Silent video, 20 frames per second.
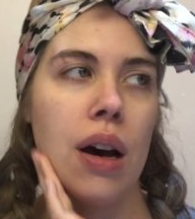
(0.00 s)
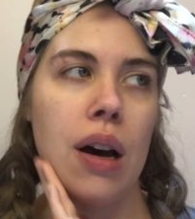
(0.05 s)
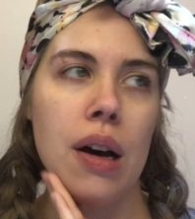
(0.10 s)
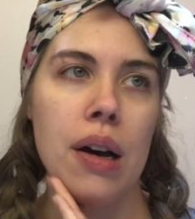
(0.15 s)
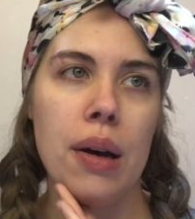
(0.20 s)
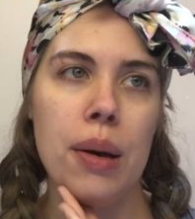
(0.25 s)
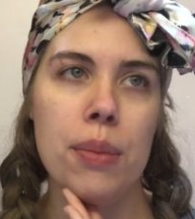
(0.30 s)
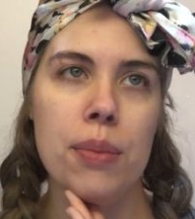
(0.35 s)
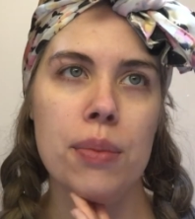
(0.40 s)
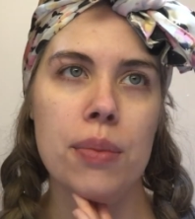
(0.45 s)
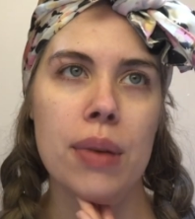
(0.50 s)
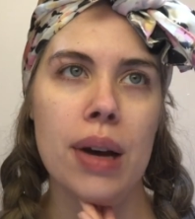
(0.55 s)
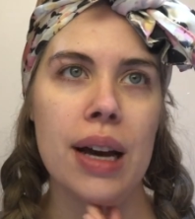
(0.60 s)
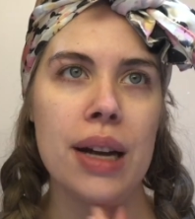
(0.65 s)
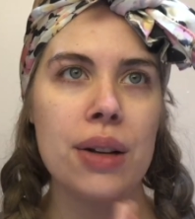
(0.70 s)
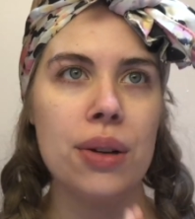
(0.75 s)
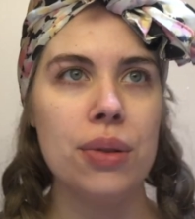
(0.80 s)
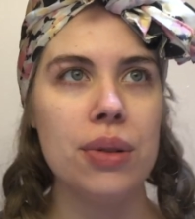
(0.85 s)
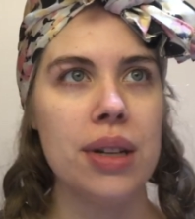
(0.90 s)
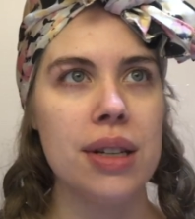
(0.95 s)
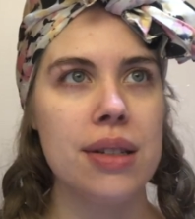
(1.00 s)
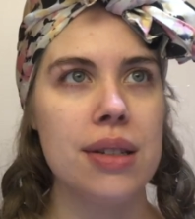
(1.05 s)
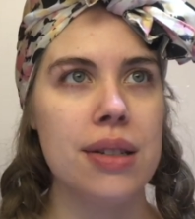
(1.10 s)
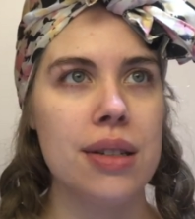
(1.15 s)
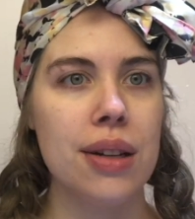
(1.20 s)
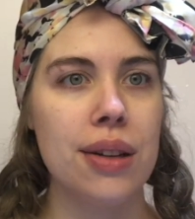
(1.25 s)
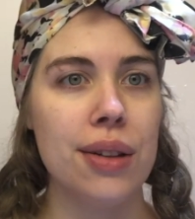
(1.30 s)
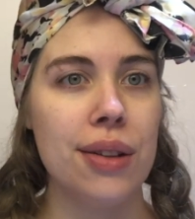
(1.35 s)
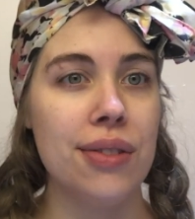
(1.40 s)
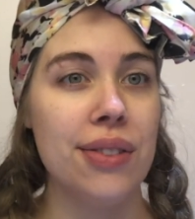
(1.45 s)
I don't
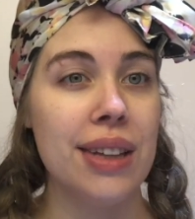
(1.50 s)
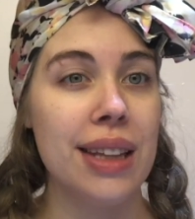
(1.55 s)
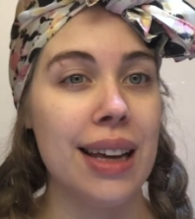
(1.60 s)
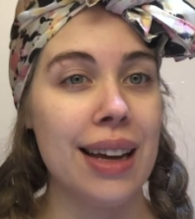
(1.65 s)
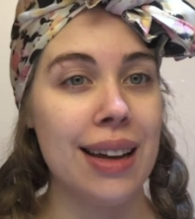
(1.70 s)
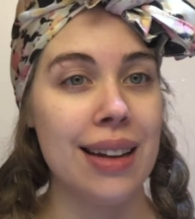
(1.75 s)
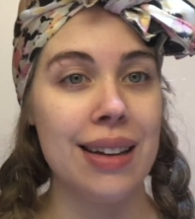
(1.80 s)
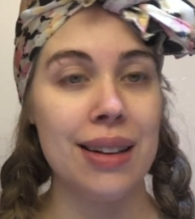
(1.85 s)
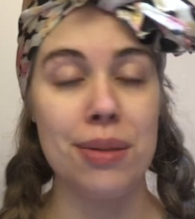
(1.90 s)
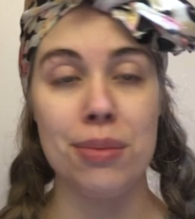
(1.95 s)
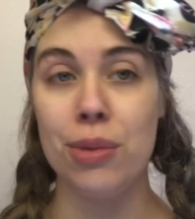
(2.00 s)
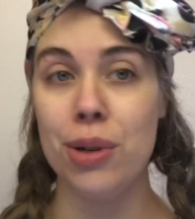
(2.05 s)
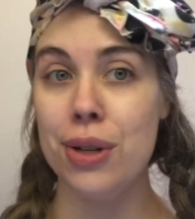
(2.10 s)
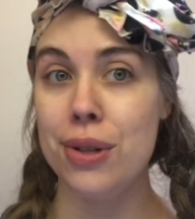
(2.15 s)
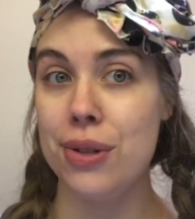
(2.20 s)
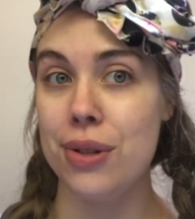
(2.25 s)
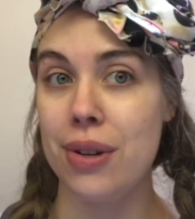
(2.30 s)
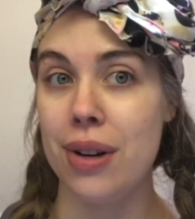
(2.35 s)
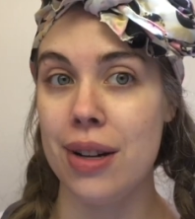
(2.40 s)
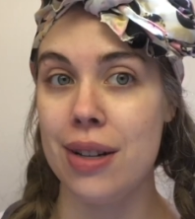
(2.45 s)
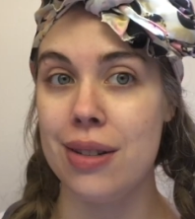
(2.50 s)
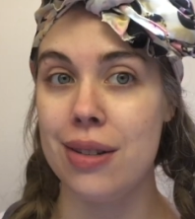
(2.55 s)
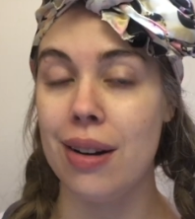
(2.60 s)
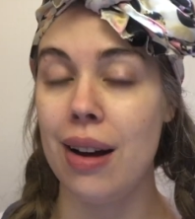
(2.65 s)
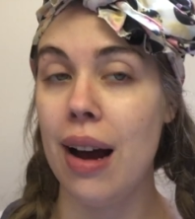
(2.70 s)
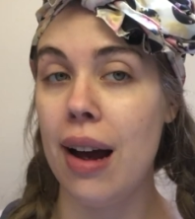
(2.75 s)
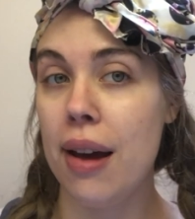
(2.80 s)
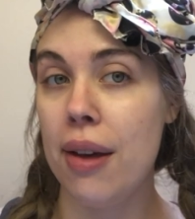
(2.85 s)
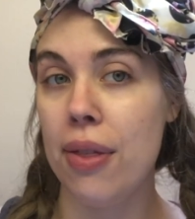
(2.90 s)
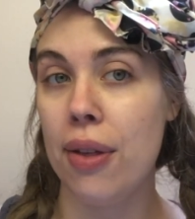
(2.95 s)
necessarily feel like I need a moisturizer
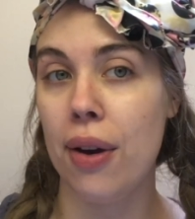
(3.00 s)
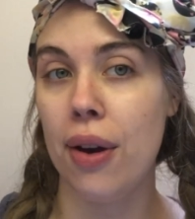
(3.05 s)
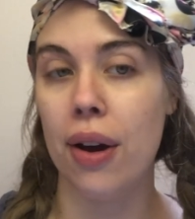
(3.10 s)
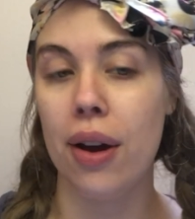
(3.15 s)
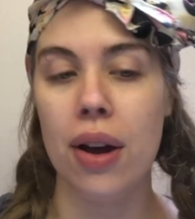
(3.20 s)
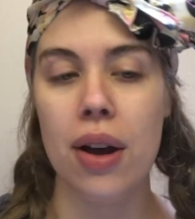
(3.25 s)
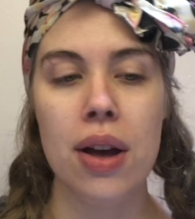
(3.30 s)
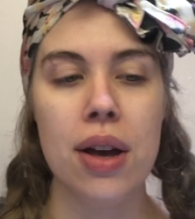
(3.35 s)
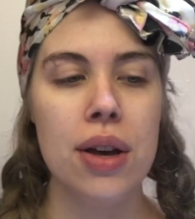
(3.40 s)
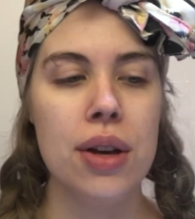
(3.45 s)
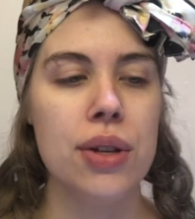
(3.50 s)
either,